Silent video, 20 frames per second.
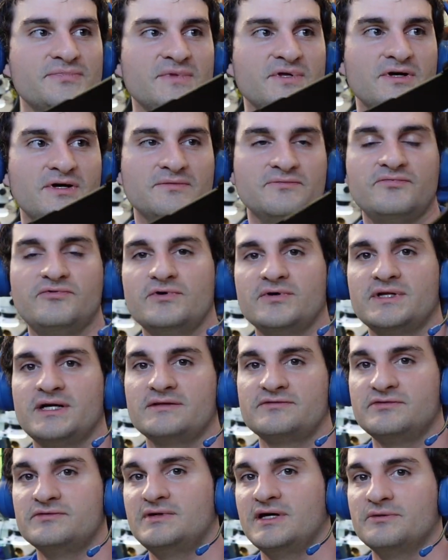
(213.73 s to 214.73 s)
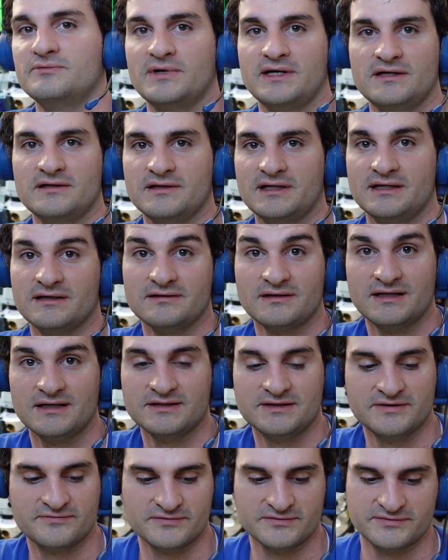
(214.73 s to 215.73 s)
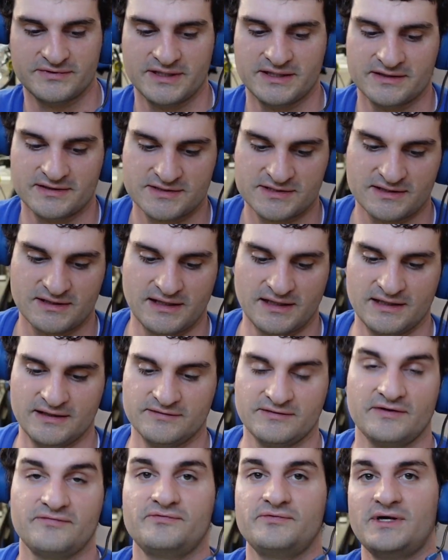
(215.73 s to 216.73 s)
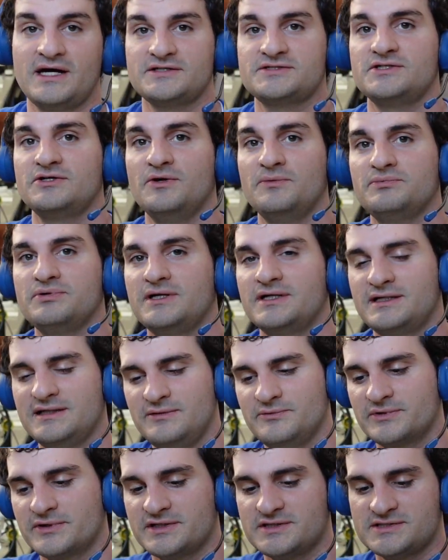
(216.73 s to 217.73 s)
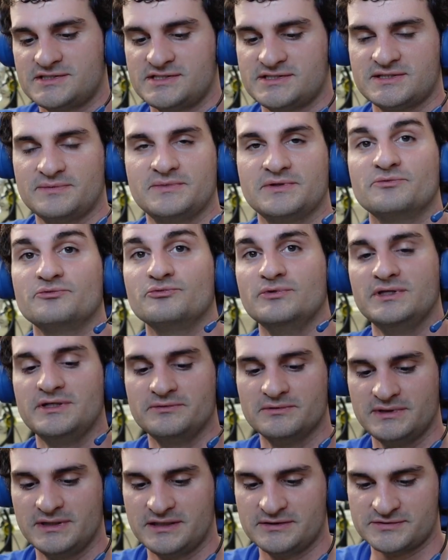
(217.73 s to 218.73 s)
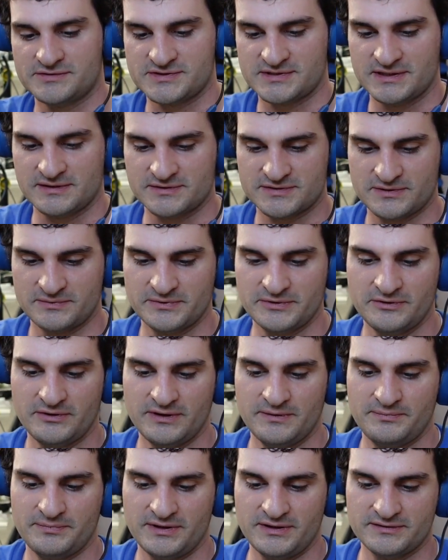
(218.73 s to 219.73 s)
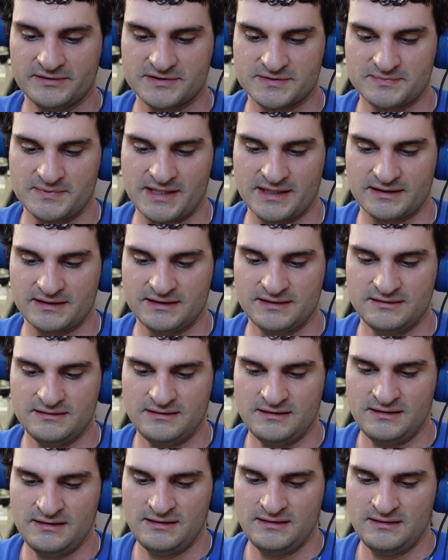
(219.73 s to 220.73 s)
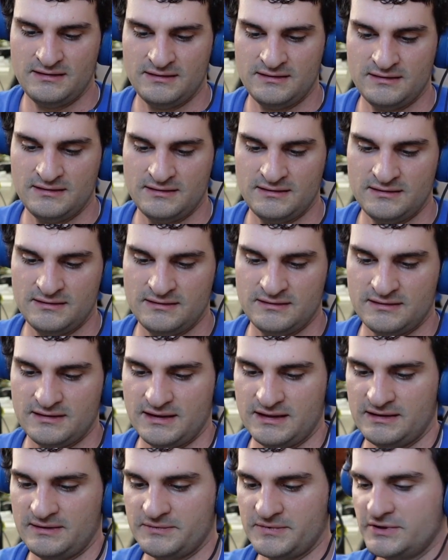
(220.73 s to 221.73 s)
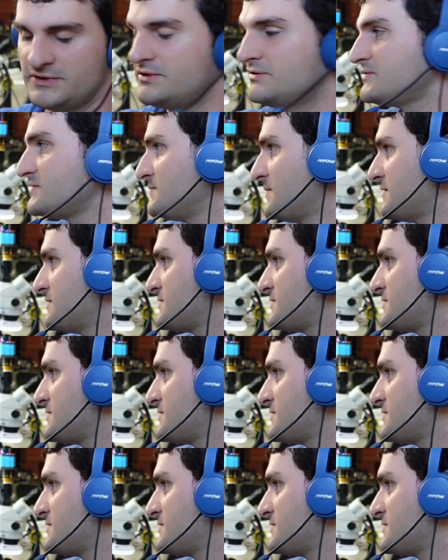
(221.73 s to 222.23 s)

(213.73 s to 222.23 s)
um, for that. Did that regulate a lot of different things? And if we actually go plug in, we're going to see something really, really interesting. So I'm going to go ahead and plug this back in, and I'm going to go to my